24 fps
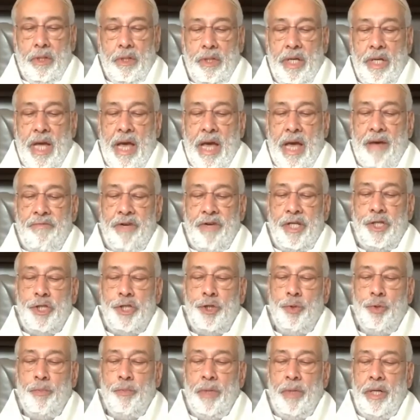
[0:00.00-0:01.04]
The
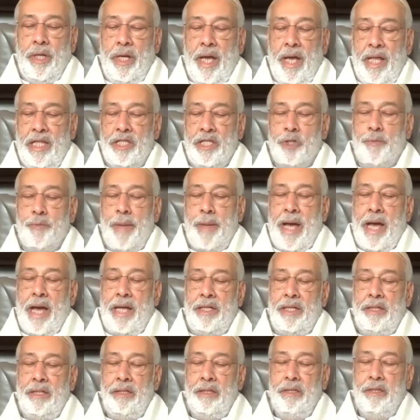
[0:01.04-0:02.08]
average human health
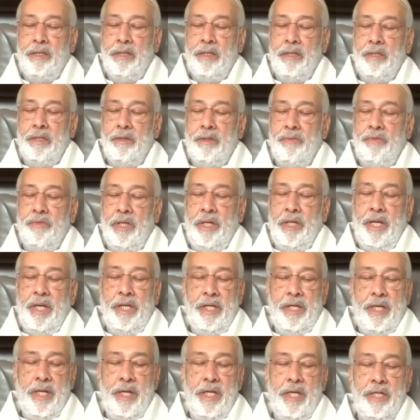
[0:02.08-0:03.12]
span will
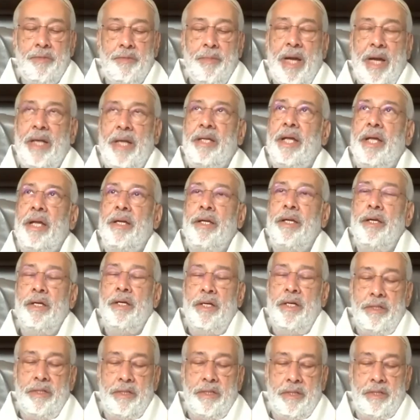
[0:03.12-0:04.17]
increase by 10
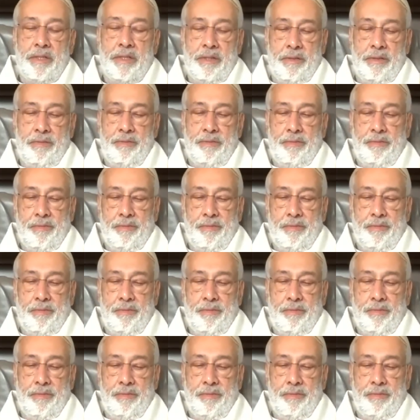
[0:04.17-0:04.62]
years.